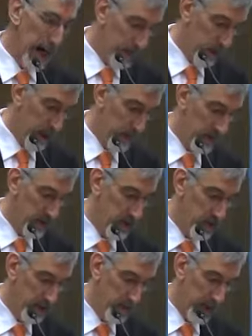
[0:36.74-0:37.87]
I promised
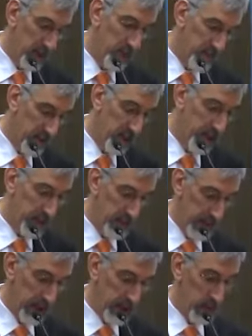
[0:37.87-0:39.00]
to pass fiscally
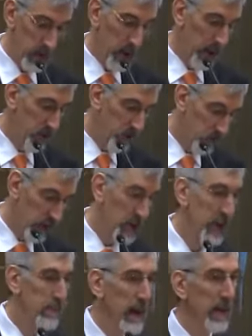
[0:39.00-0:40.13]
sound and
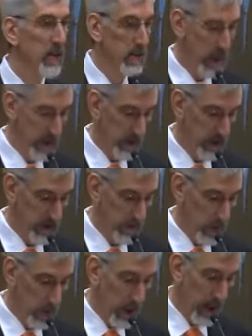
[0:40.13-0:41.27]
structurally balanced budgets
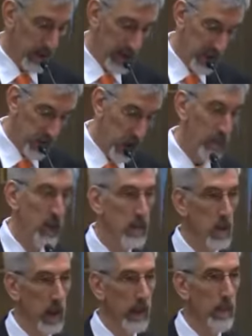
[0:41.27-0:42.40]
and to be smart with
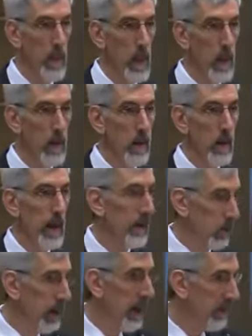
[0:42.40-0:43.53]
the money,
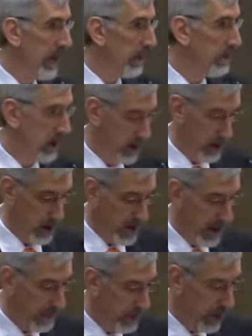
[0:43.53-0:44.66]
and we have kept that